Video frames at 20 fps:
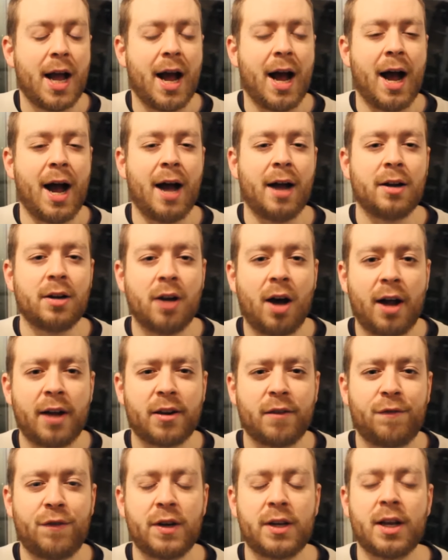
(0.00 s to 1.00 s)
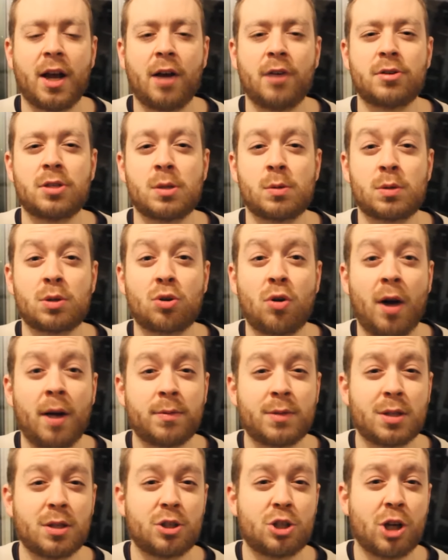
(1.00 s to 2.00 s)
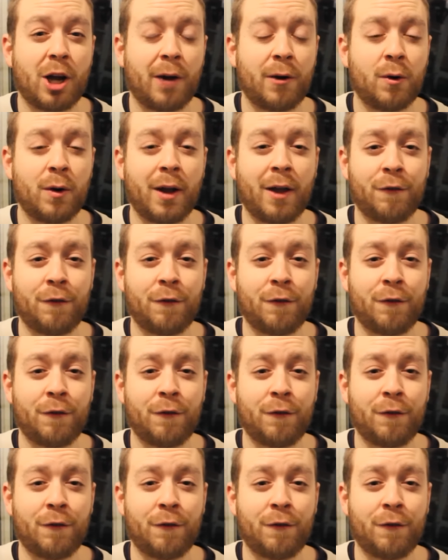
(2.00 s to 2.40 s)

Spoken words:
Like the video, subscribe to the channel